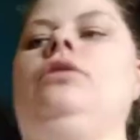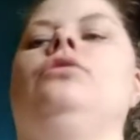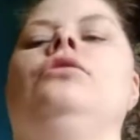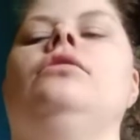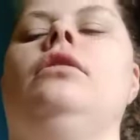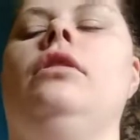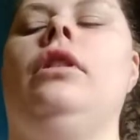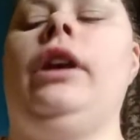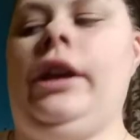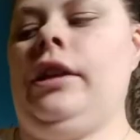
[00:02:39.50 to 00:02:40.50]
ignore
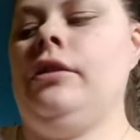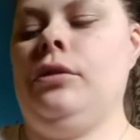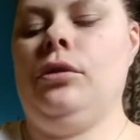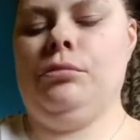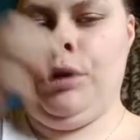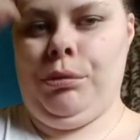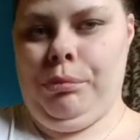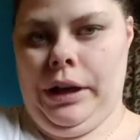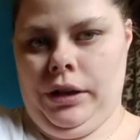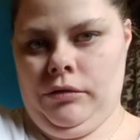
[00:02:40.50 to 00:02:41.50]
ignore my
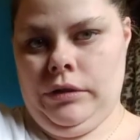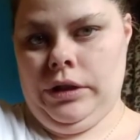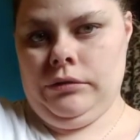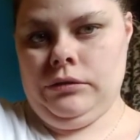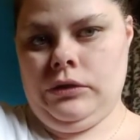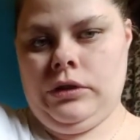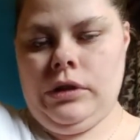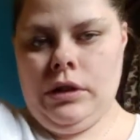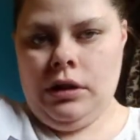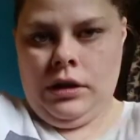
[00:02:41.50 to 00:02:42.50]
background.
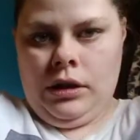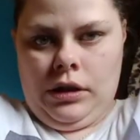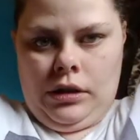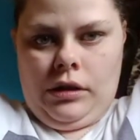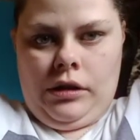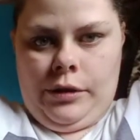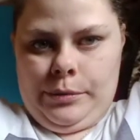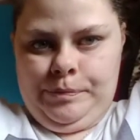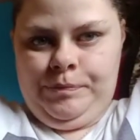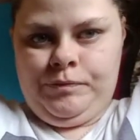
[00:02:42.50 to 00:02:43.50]

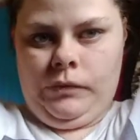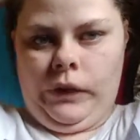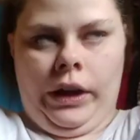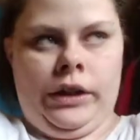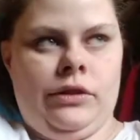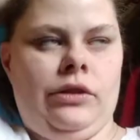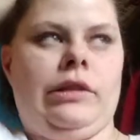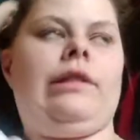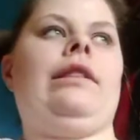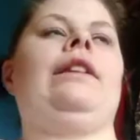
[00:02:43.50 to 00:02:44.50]
Um, it's
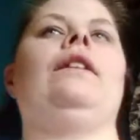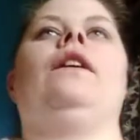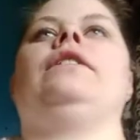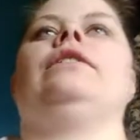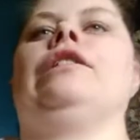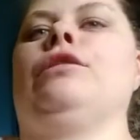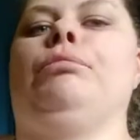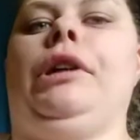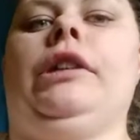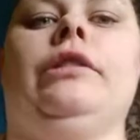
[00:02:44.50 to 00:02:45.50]
just the lighting's
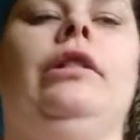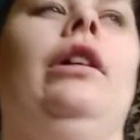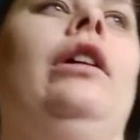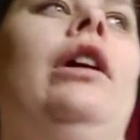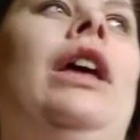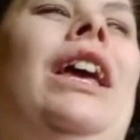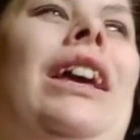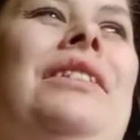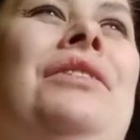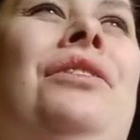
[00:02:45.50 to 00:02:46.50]
better.
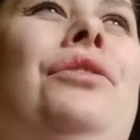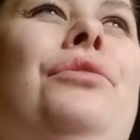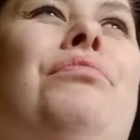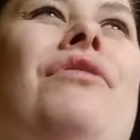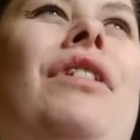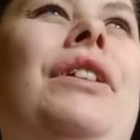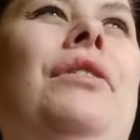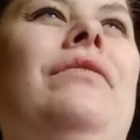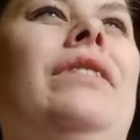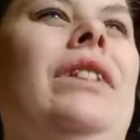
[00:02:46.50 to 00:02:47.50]
It's too bright
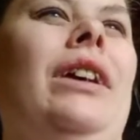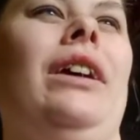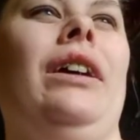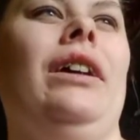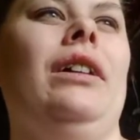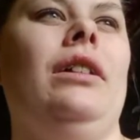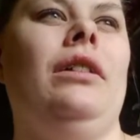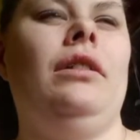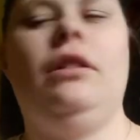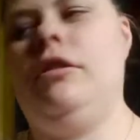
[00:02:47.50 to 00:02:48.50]
over there
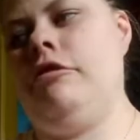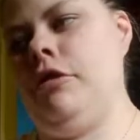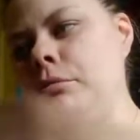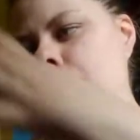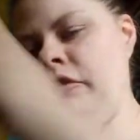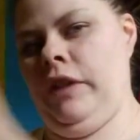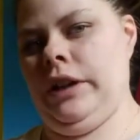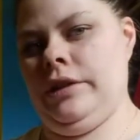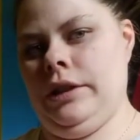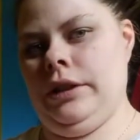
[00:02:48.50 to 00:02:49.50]
from
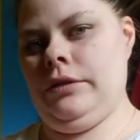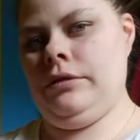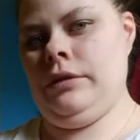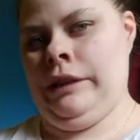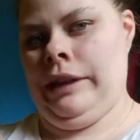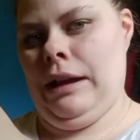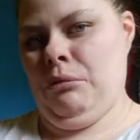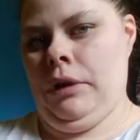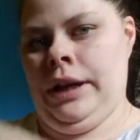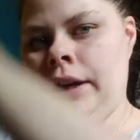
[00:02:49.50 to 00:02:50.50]
facing
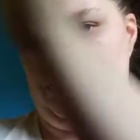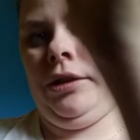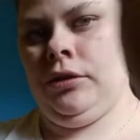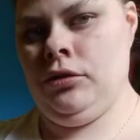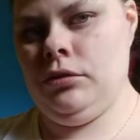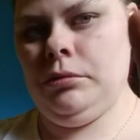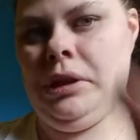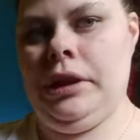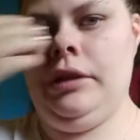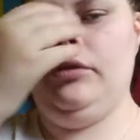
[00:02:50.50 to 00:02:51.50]
that way as I
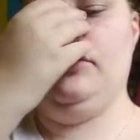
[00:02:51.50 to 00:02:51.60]
normally